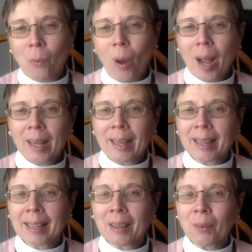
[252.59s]
walk
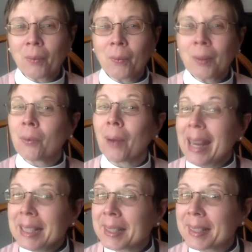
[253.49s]
uh, with
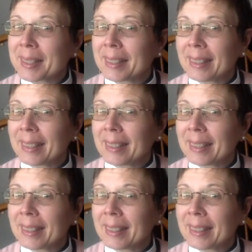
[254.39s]
grace